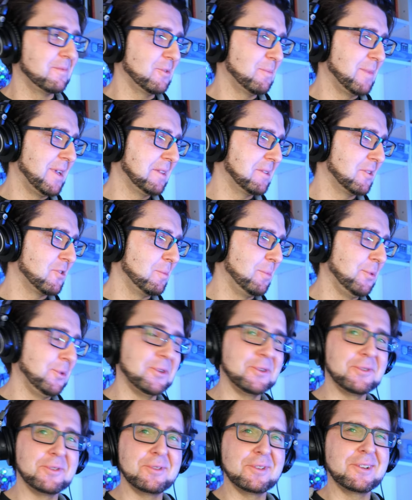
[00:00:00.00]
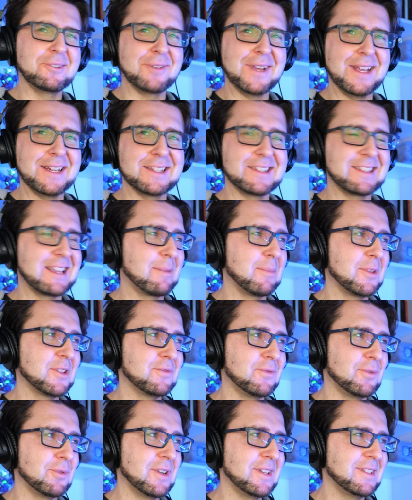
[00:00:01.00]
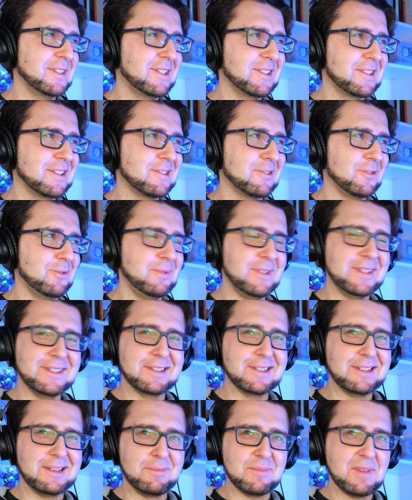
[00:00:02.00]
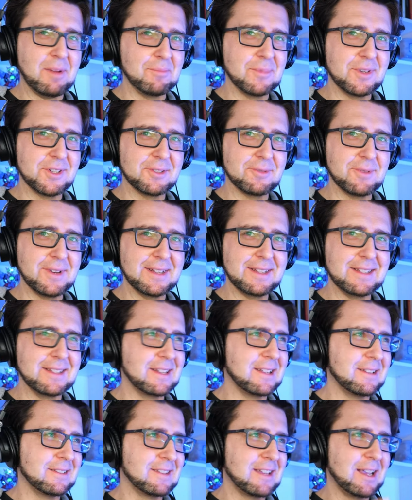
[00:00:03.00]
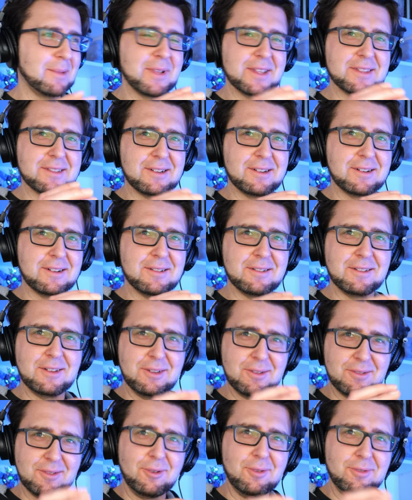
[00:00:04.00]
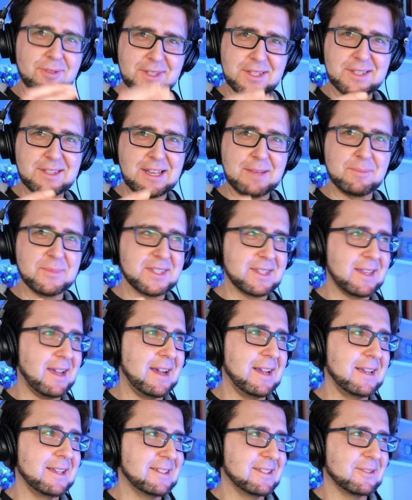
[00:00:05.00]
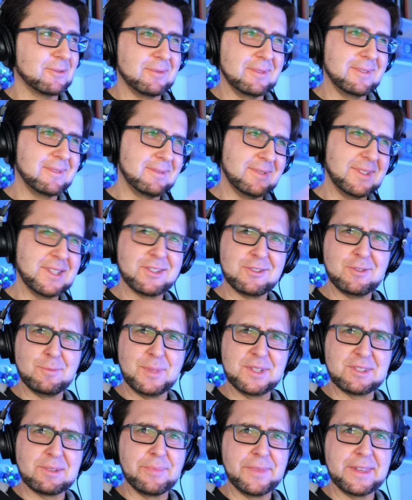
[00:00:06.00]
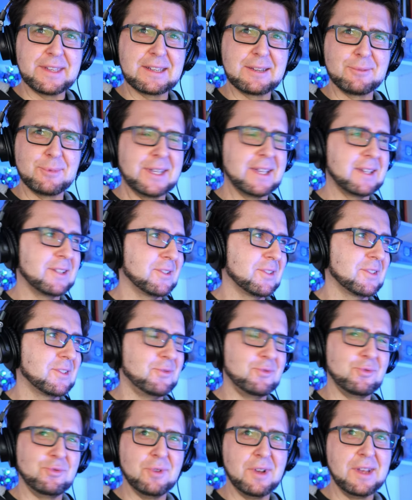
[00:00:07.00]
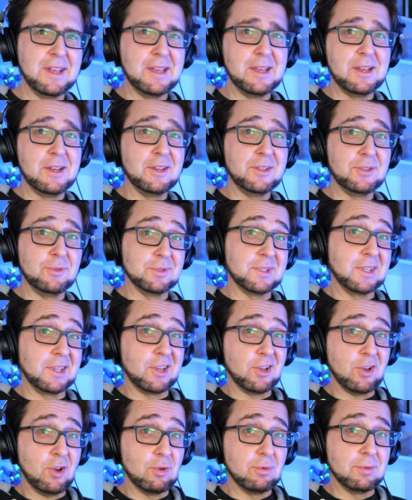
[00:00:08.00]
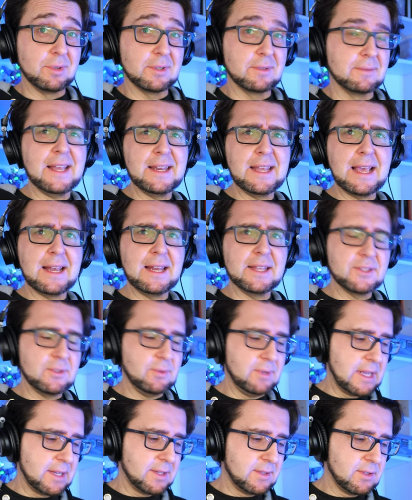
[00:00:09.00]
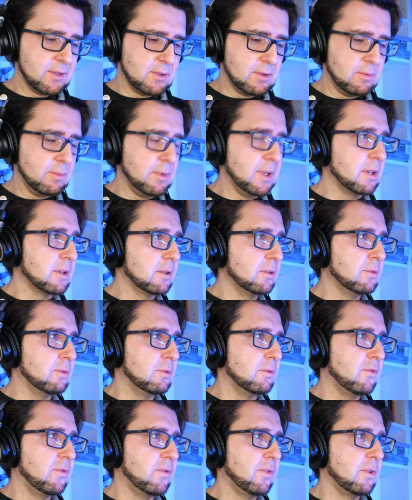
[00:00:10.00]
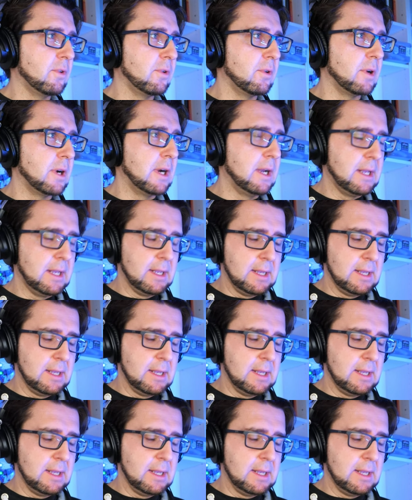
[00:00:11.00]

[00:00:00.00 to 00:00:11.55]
to make the computer create the segments for us? It's just always the same numbers, right? The segments are all the same size, so it, it should be something we can just do using code. And yeah, let's do that. So we're gonna do for